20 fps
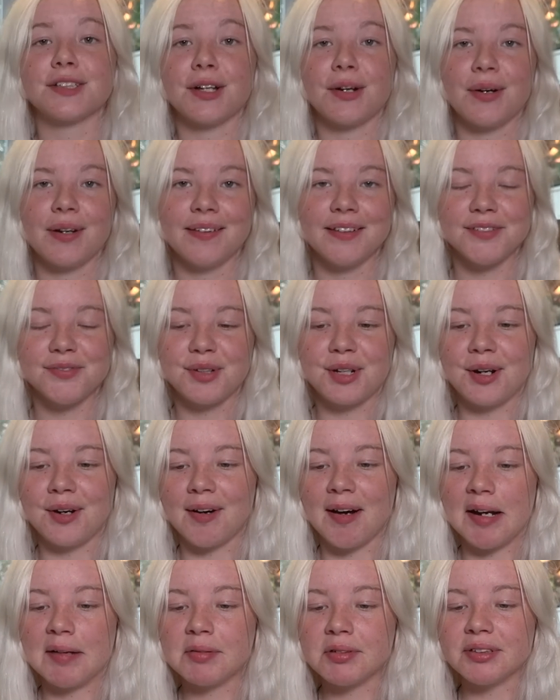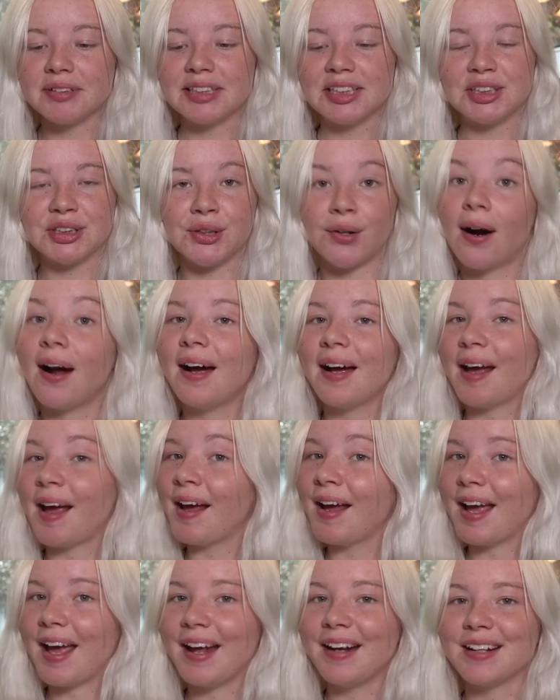So in this video I'm going to
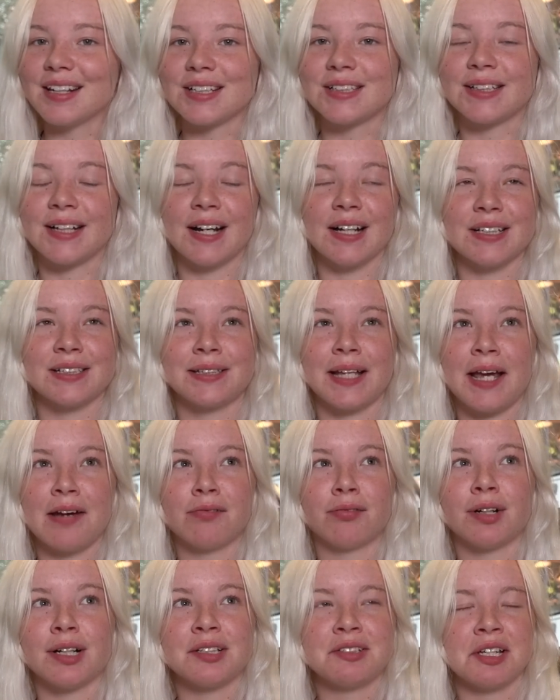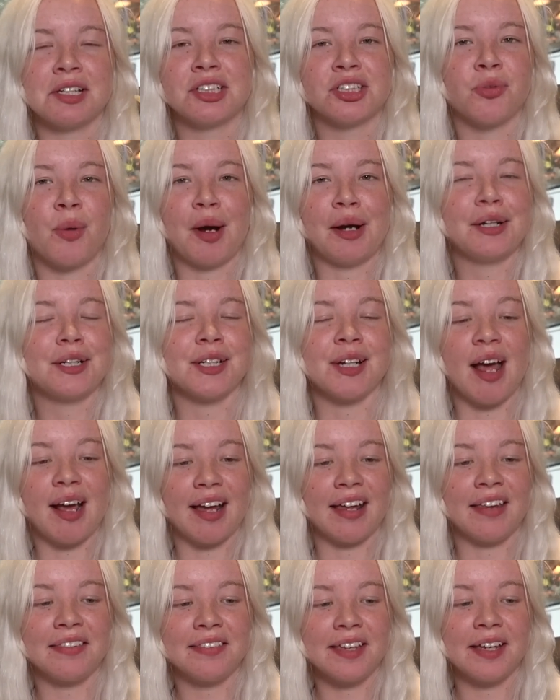try and discuss every situation I
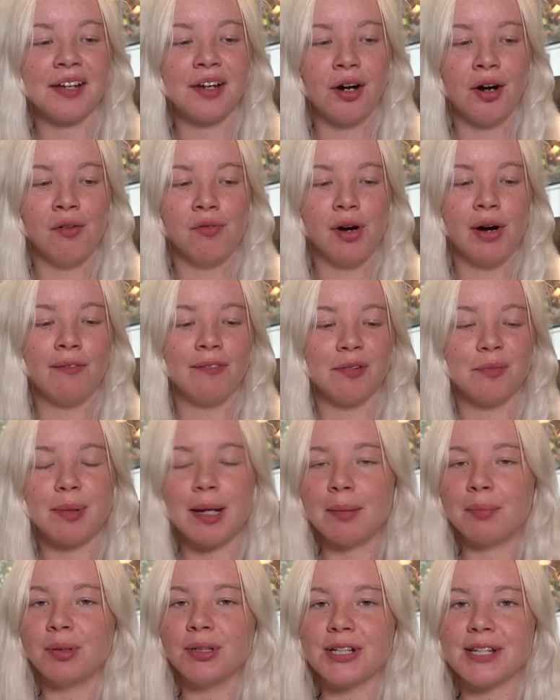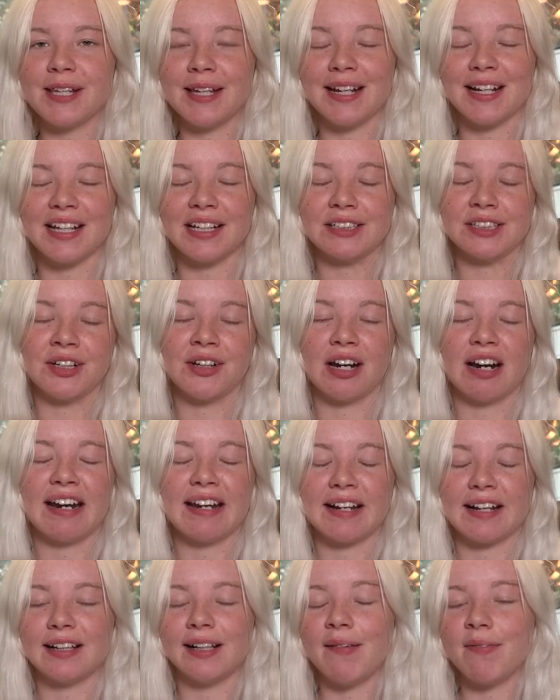can think of when people think it's a good
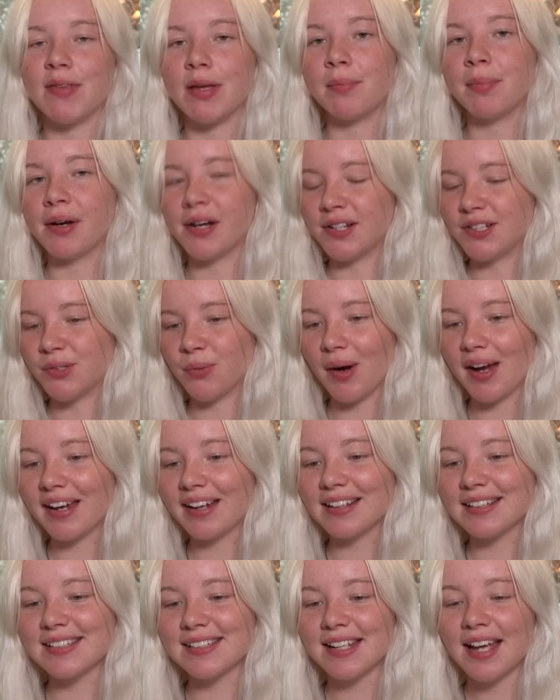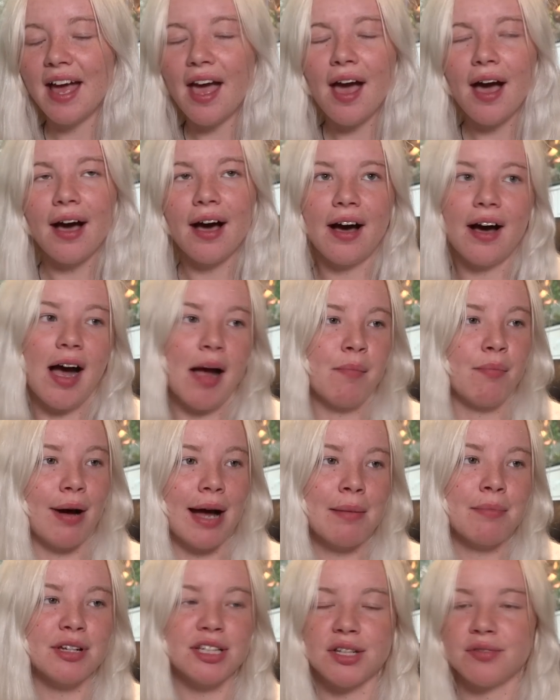idea to clip their bird's wings. I
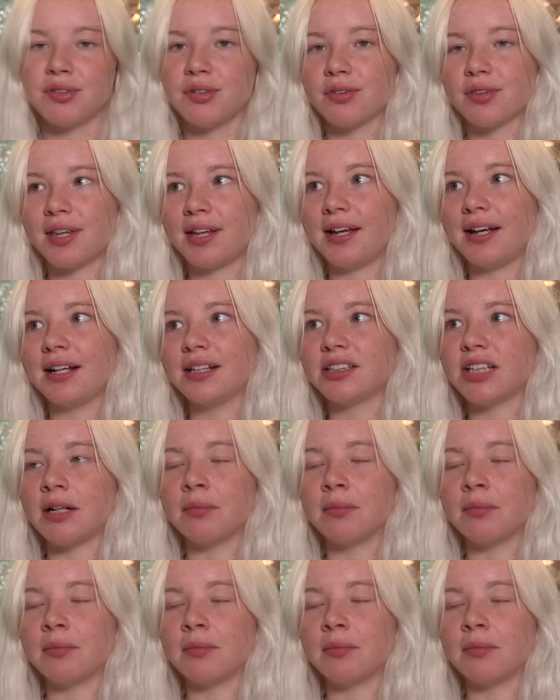might miss a few things.